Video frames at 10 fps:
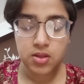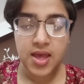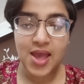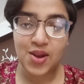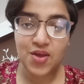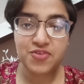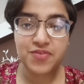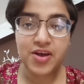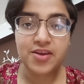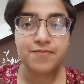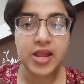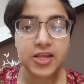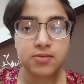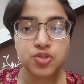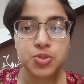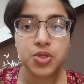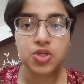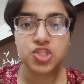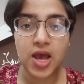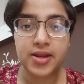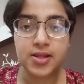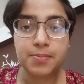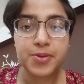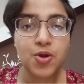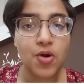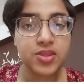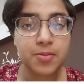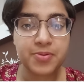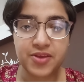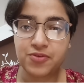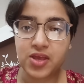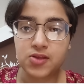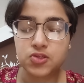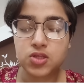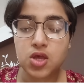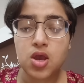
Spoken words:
Hello everyone, welcome to your channel Beyond the Briefcase.